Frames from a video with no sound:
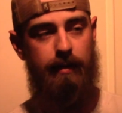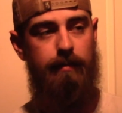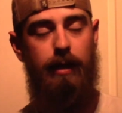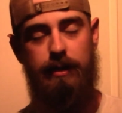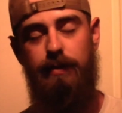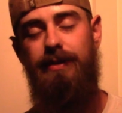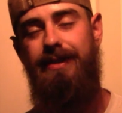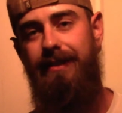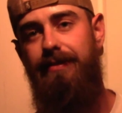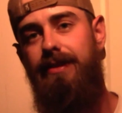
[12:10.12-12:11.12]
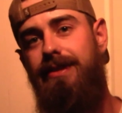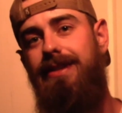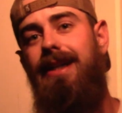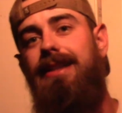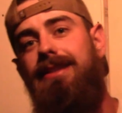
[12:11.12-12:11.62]
multiple different
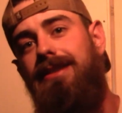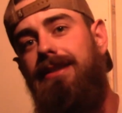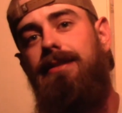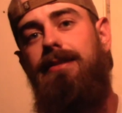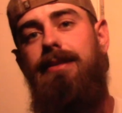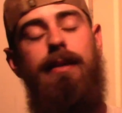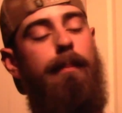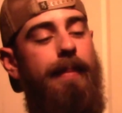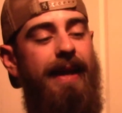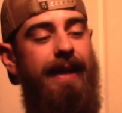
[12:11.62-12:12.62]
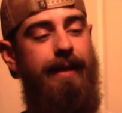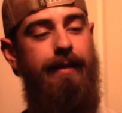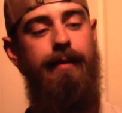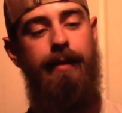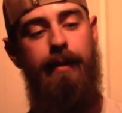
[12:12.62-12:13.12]
sizes and pin.